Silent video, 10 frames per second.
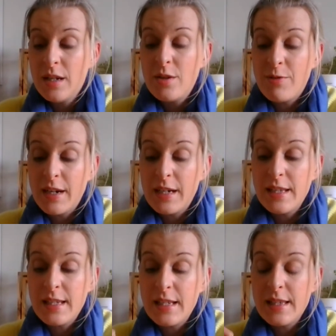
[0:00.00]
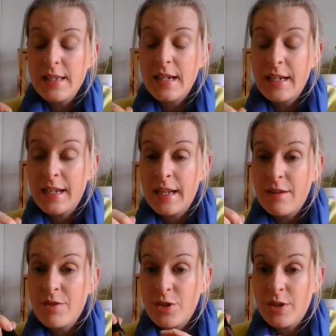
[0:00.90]
Frankincense and
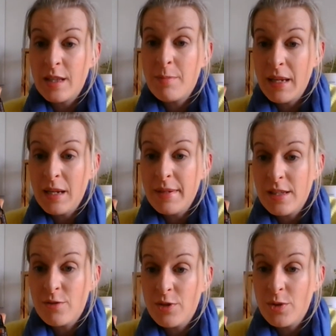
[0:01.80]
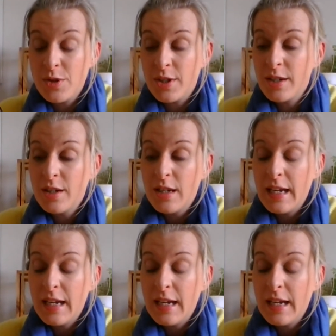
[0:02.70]
lavender in the baby's diffuser,